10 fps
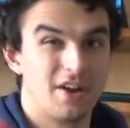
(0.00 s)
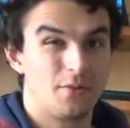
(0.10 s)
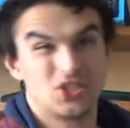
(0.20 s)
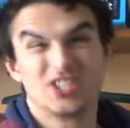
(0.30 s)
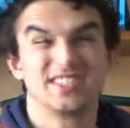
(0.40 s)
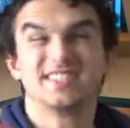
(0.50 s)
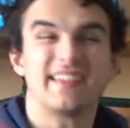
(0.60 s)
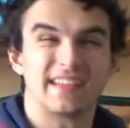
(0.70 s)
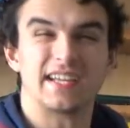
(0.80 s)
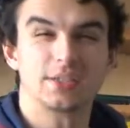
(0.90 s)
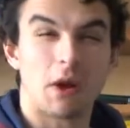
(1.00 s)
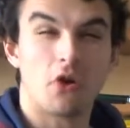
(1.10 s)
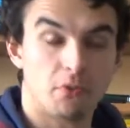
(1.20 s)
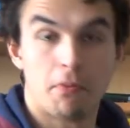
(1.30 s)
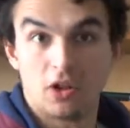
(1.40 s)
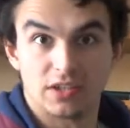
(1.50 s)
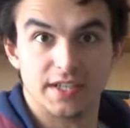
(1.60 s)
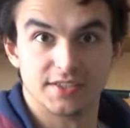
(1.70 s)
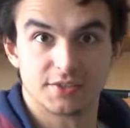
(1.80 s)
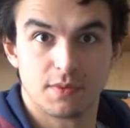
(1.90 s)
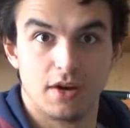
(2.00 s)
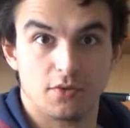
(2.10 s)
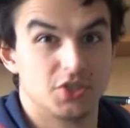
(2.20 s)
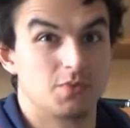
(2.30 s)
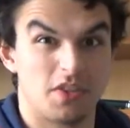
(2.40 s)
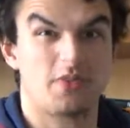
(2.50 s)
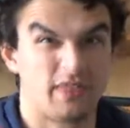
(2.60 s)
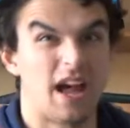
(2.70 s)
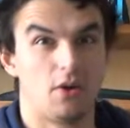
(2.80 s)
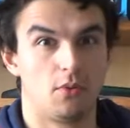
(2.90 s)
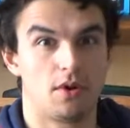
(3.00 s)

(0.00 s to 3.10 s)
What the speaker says: which incidentally is where all the pollen is as well, which is what the flower